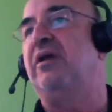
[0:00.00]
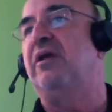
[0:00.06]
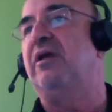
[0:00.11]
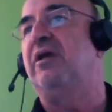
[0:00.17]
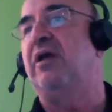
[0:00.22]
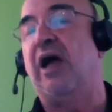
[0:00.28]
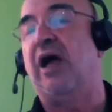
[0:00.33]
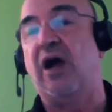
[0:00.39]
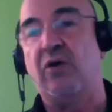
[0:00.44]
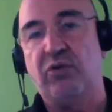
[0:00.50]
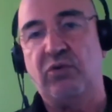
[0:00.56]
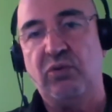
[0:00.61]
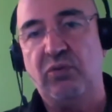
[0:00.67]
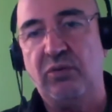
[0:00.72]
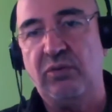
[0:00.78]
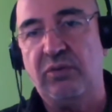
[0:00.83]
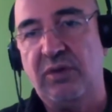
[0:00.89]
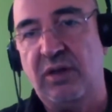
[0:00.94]
how
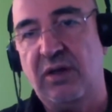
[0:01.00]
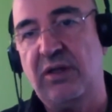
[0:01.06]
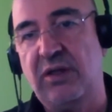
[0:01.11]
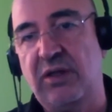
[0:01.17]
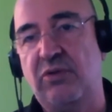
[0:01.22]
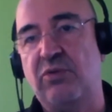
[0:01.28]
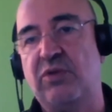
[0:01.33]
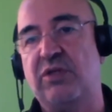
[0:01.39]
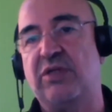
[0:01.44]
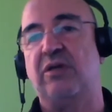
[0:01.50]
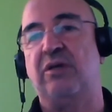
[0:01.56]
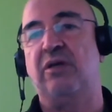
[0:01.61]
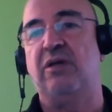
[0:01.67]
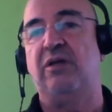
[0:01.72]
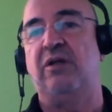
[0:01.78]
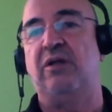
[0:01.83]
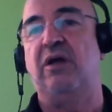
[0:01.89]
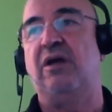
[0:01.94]
to reduce
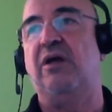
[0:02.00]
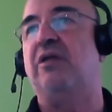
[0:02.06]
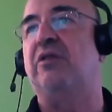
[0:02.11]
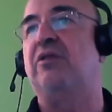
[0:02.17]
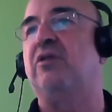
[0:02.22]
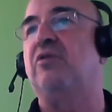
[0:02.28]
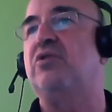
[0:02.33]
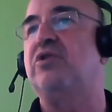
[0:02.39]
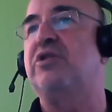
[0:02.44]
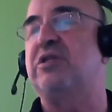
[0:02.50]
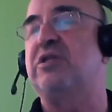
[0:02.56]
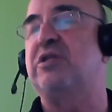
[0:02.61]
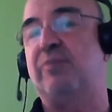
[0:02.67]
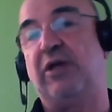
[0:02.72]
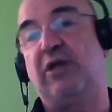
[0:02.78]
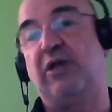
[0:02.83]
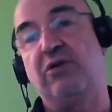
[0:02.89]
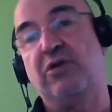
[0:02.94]
the losses,
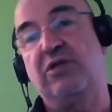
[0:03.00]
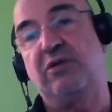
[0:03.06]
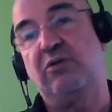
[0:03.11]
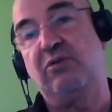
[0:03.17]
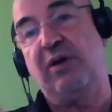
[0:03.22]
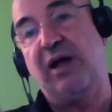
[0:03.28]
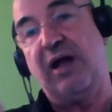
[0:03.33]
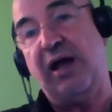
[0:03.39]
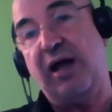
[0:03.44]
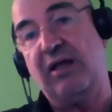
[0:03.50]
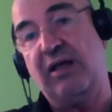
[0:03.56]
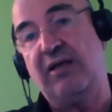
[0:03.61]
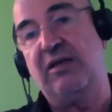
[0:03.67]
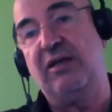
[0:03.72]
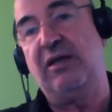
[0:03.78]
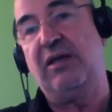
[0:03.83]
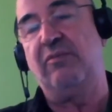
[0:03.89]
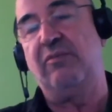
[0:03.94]
because you are
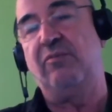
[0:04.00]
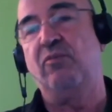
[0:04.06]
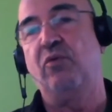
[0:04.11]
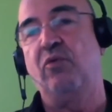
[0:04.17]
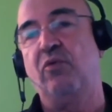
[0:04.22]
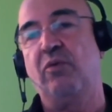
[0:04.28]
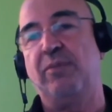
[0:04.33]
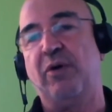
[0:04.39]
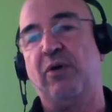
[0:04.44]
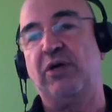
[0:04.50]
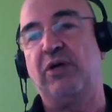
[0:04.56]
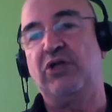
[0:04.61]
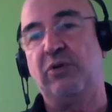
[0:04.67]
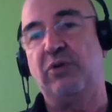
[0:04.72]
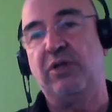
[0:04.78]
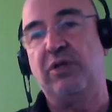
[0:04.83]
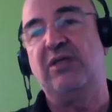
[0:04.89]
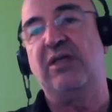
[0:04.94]
adding more power
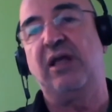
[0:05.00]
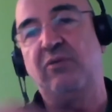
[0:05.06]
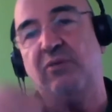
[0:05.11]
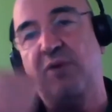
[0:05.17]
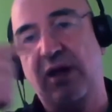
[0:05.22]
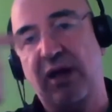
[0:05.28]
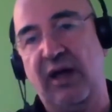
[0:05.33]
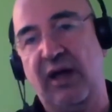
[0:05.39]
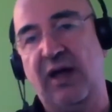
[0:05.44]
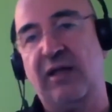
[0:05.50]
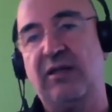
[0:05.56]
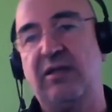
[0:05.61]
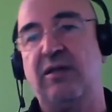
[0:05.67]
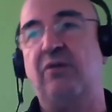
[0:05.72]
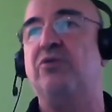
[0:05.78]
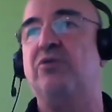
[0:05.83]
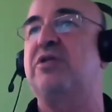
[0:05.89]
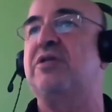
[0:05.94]
electronics, then we add
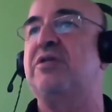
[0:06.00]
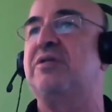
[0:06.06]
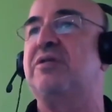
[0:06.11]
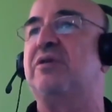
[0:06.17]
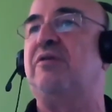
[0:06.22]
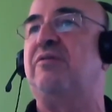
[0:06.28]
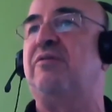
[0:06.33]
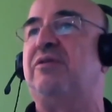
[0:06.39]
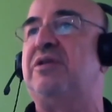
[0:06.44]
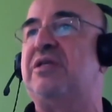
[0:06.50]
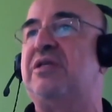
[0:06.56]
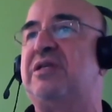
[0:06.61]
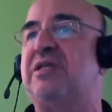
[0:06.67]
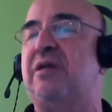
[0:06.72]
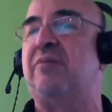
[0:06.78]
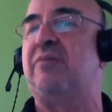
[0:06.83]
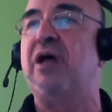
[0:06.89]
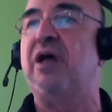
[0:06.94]
losses in the
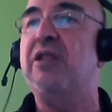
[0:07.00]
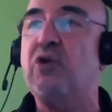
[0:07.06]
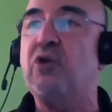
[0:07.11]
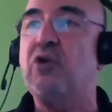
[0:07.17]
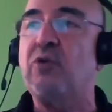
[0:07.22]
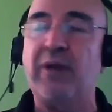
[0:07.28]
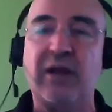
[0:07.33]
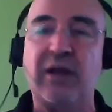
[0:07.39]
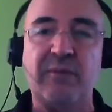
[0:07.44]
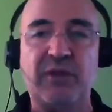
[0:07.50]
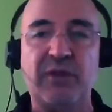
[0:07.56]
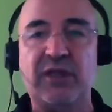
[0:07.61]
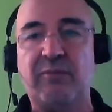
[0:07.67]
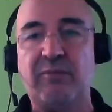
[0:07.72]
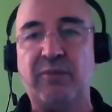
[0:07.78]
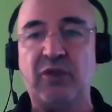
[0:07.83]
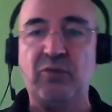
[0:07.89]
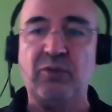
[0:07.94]
system. The
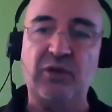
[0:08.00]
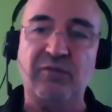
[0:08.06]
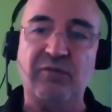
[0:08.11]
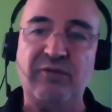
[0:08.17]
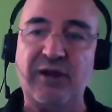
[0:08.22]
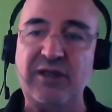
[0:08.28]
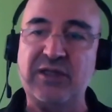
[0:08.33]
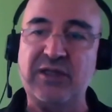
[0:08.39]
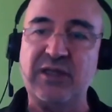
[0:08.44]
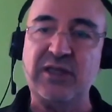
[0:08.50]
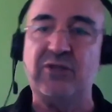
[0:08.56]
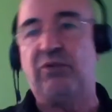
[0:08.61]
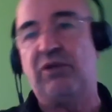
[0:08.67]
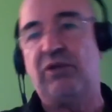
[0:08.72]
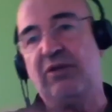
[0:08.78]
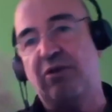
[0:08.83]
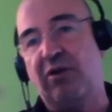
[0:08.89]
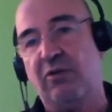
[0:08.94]
interoperability between devices
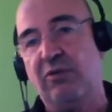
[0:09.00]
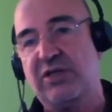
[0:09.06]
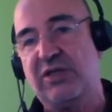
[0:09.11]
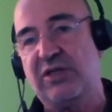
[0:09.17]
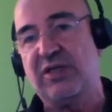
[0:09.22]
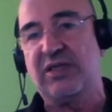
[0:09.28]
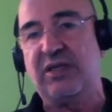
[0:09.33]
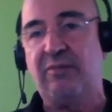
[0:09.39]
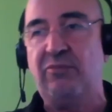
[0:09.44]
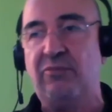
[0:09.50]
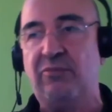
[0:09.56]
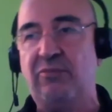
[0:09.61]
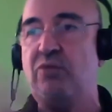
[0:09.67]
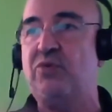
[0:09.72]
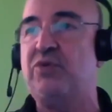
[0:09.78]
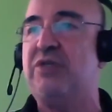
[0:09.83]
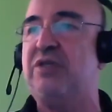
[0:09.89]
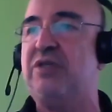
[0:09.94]
with old system,
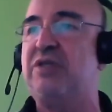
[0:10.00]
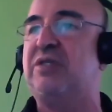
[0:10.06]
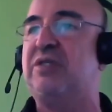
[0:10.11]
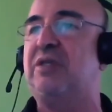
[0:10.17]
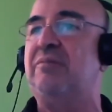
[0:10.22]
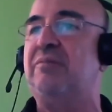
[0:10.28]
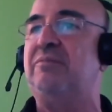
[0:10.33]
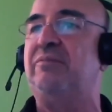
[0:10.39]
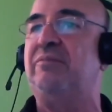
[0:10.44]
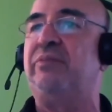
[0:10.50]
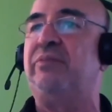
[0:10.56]
new system,